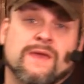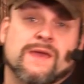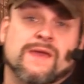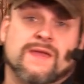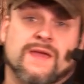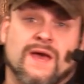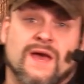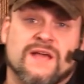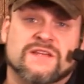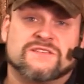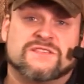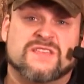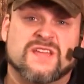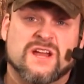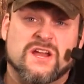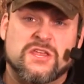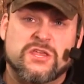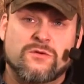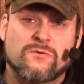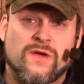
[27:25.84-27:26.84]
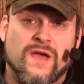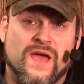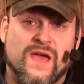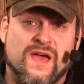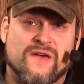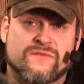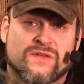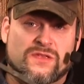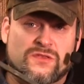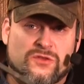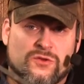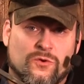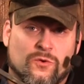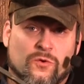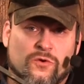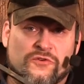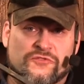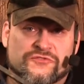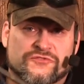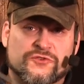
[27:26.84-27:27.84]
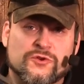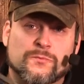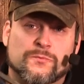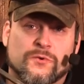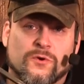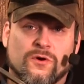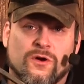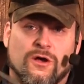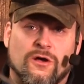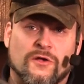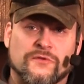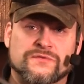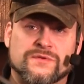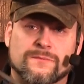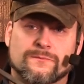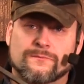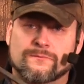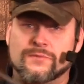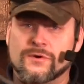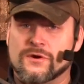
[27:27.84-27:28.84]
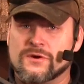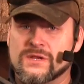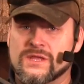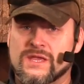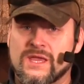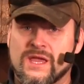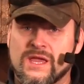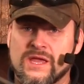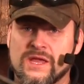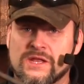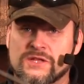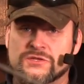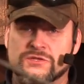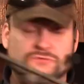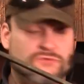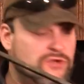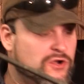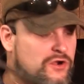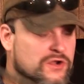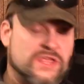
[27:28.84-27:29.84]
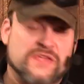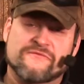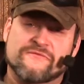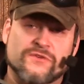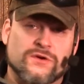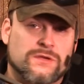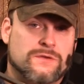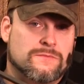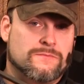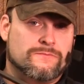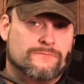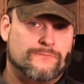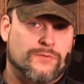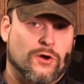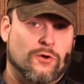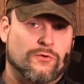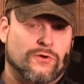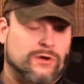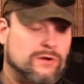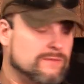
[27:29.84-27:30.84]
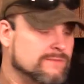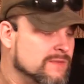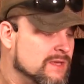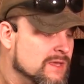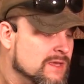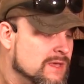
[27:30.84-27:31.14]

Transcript: And guys, there you have it, your super awesome birdcage turkey foot poker.